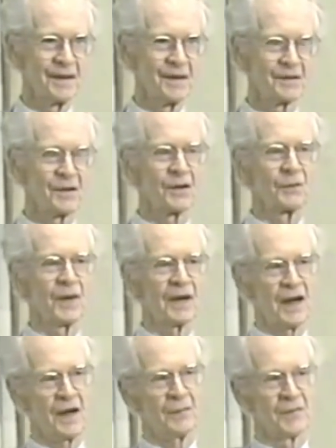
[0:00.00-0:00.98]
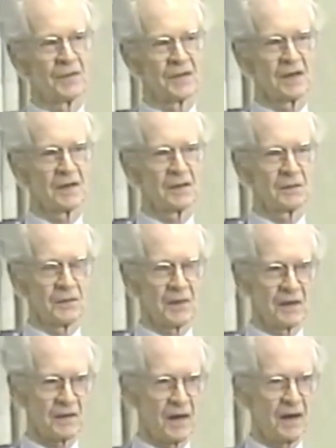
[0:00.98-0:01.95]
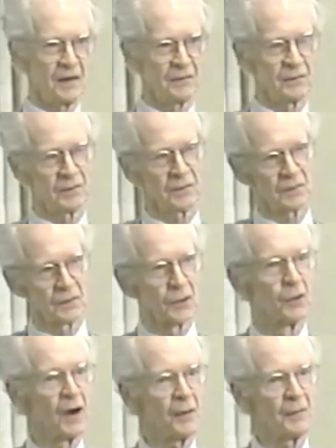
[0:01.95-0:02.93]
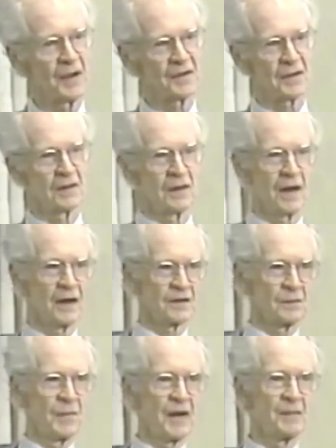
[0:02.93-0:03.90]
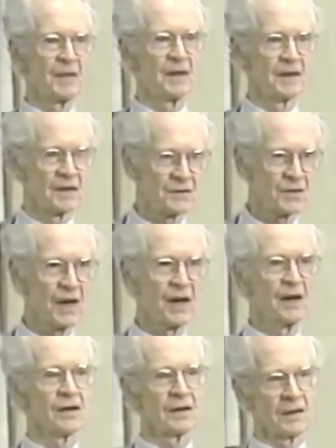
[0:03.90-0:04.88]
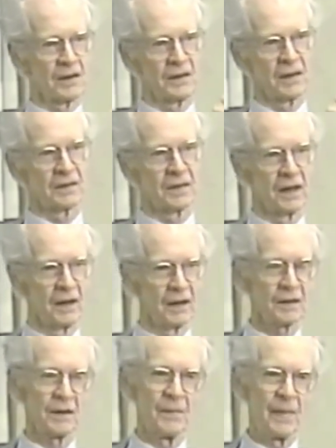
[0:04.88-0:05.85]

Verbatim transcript: So what happens is, as I grew up as a, as a baby and a child and an adult,